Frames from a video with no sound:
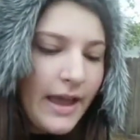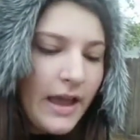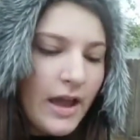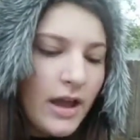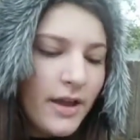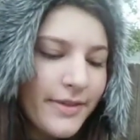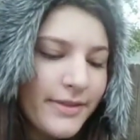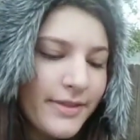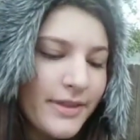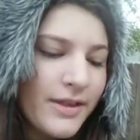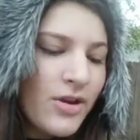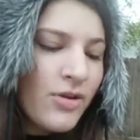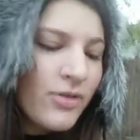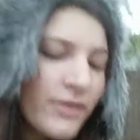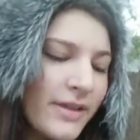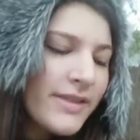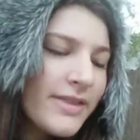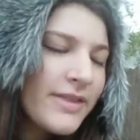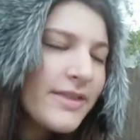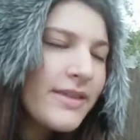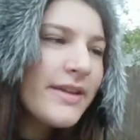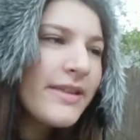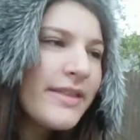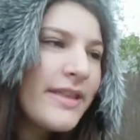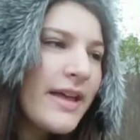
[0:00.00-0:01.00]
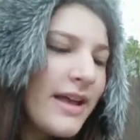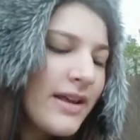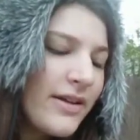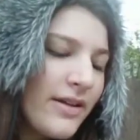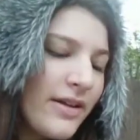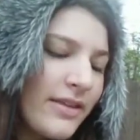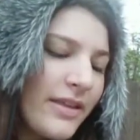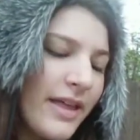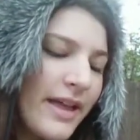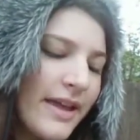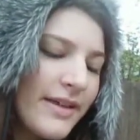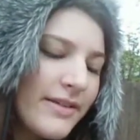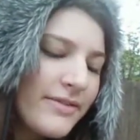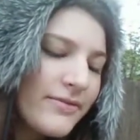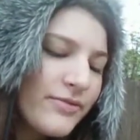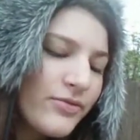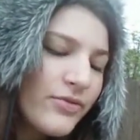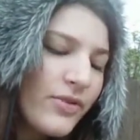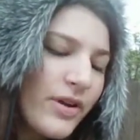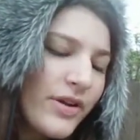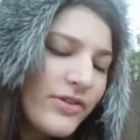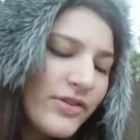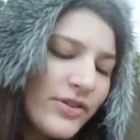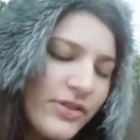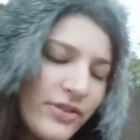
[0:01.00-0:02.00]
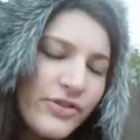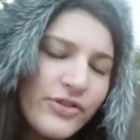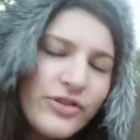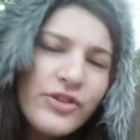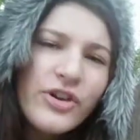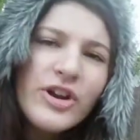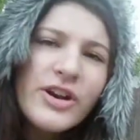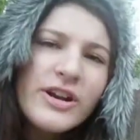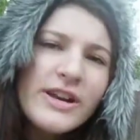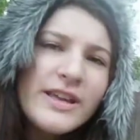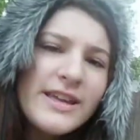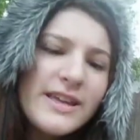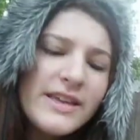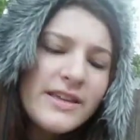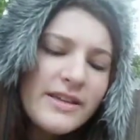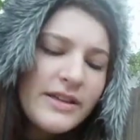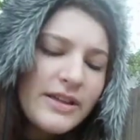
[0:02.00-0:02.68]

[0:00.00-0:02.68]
The only thing that, like, Rizzo's journey